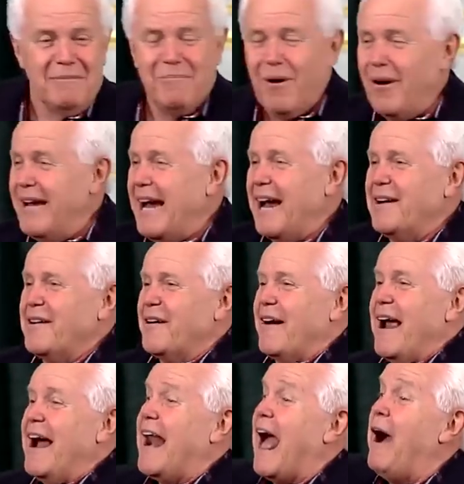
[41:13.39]
Boy, he got on the
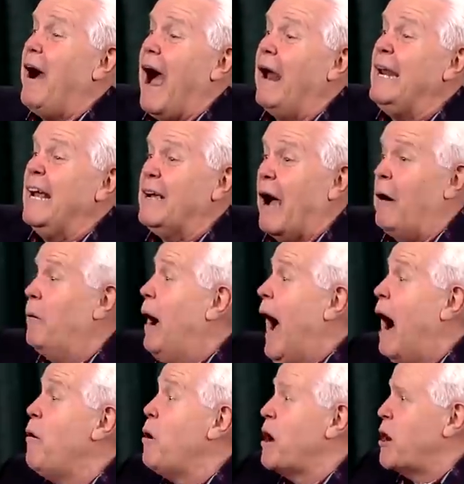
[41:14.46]
ground.
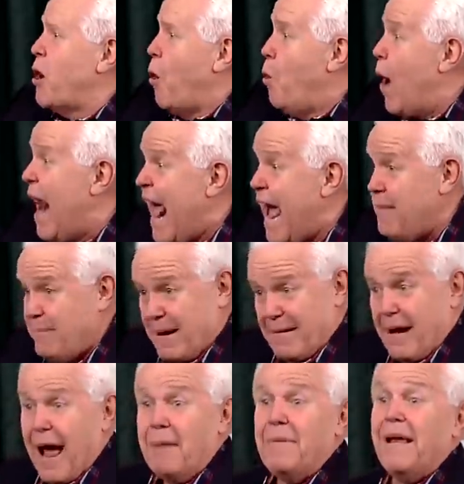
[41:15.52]
I want to know what
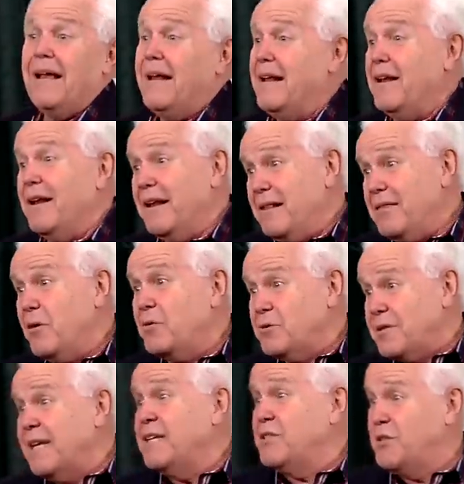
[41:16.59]
happened. I mean,
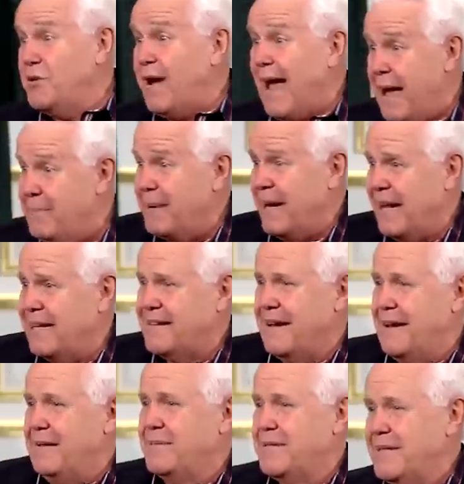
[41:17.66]
those things do happen at
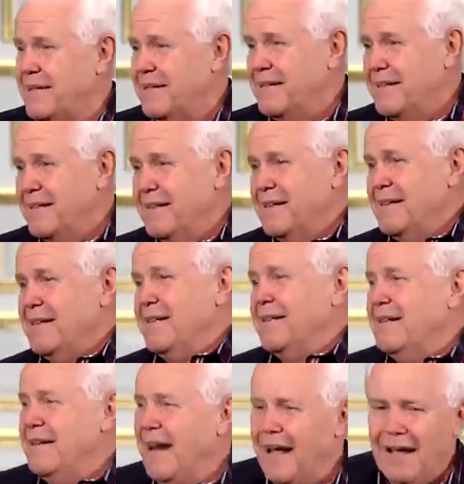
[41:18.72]
times.
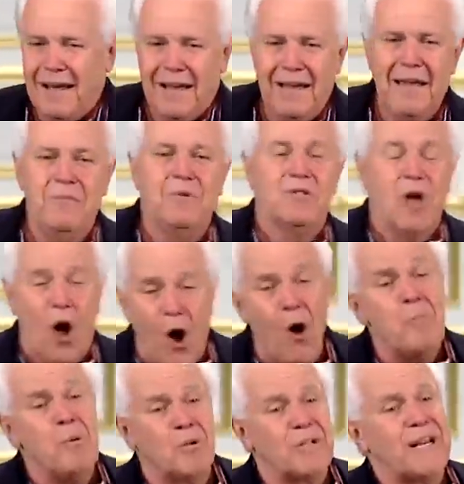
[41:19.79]
Now, it was
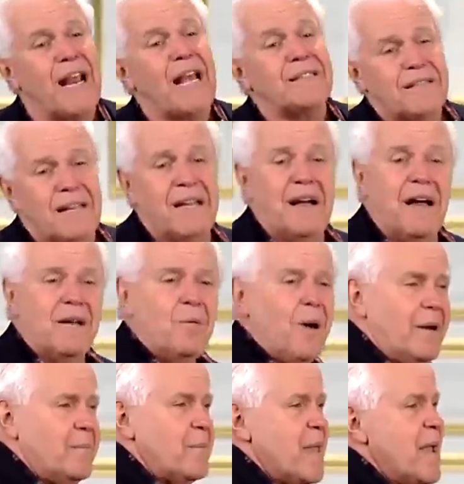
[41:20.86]
almost an accident. Thank God it
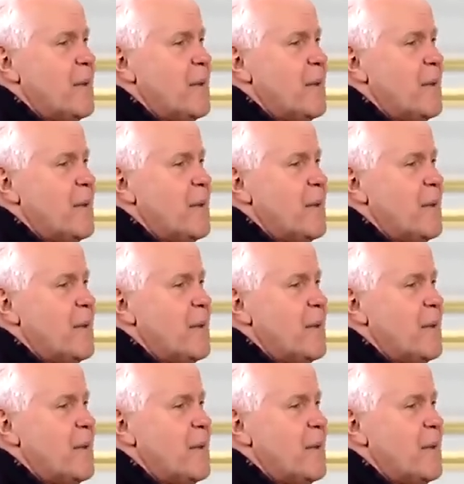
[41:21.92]
wasn't.